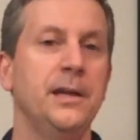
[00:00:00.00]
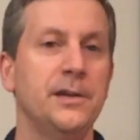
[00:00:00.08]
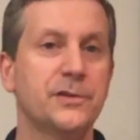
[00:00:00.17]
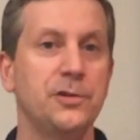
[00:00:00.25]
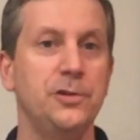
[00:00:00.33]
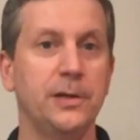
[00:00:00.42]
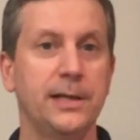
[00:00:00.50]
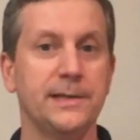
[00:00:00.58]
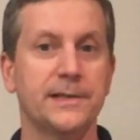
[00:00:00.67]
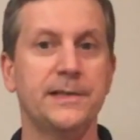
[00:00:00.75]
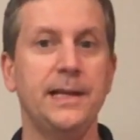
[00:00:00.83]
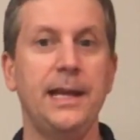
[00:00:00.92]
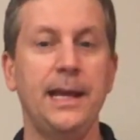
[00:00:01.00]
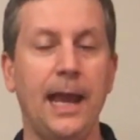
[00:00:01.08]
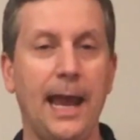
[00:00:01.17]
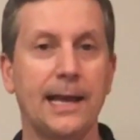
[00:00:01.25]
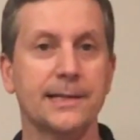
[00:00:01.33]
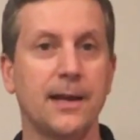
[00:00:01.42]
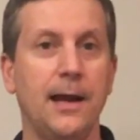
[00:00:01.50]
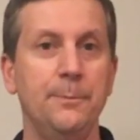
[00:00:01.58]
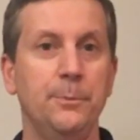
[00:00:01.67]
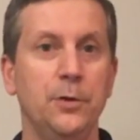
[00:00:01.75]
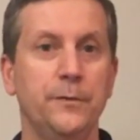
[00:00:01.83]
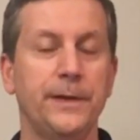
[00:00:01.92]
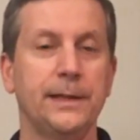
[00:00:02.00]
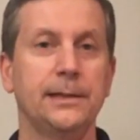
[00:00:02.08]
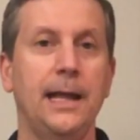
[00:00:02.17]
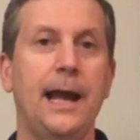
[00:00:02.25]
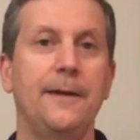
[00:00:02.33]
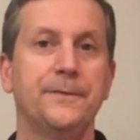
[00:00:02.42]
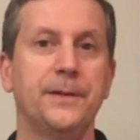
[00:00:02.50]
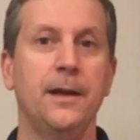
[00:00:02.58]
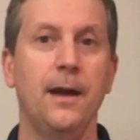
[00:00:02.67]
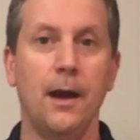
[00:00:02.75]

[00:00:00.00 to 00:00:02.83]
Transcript: So you can see, as I'm moving left,